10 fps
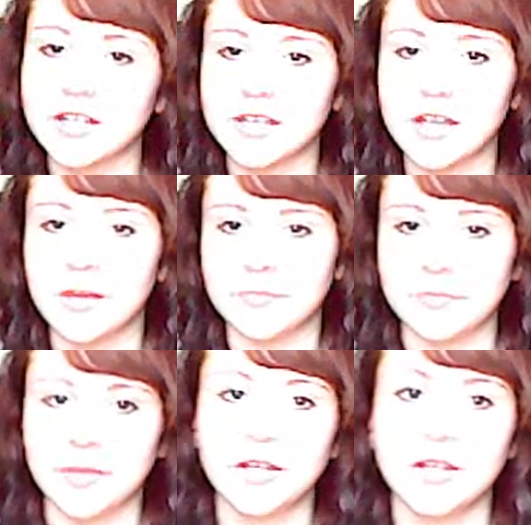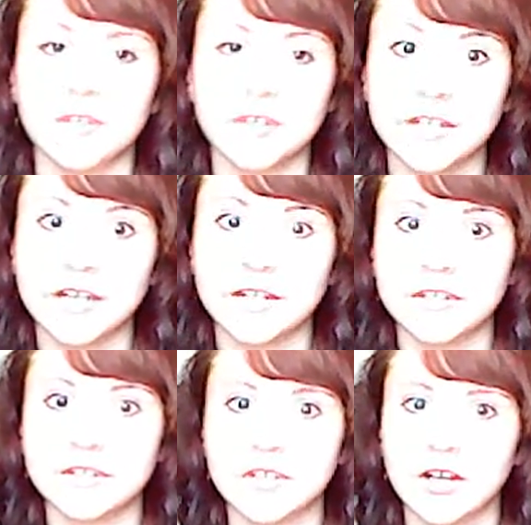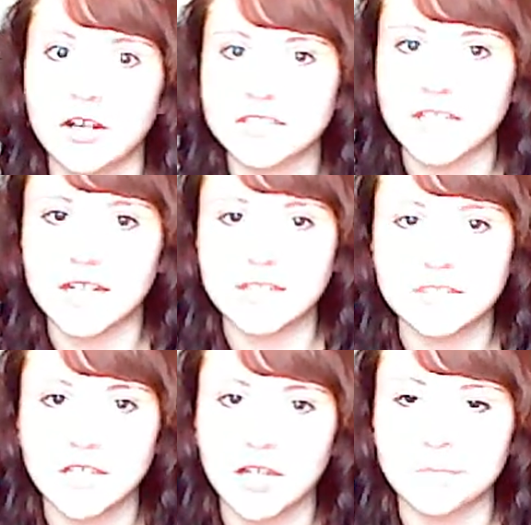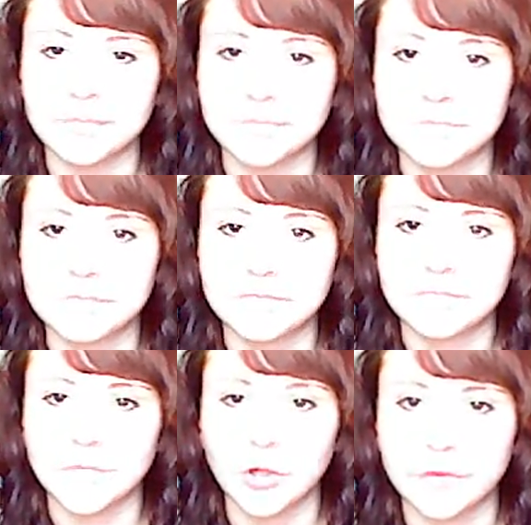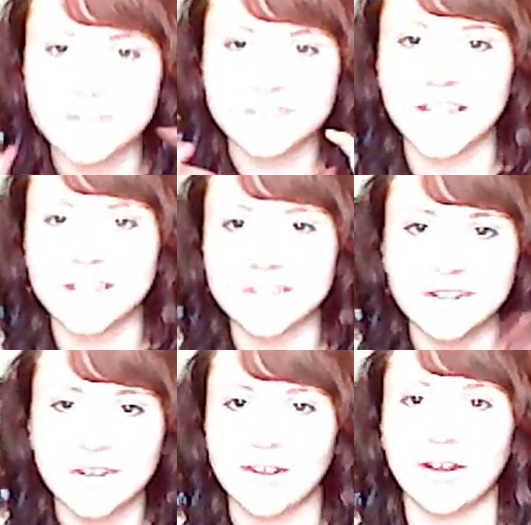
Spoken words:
like the Canadian tar sands. No offence, Canada,